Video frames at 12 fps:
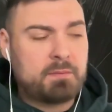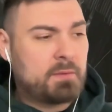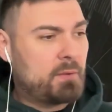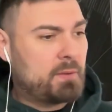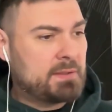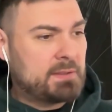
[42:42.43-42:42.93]

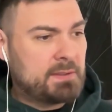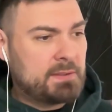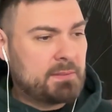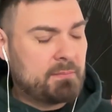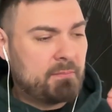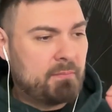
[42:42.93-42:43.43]
there is
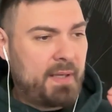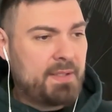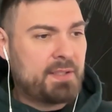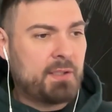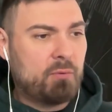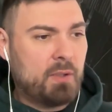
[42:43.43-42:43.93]
this
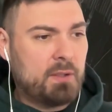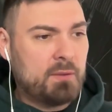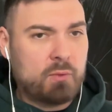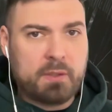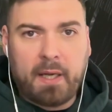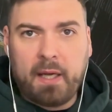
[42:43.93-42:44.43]
basic one where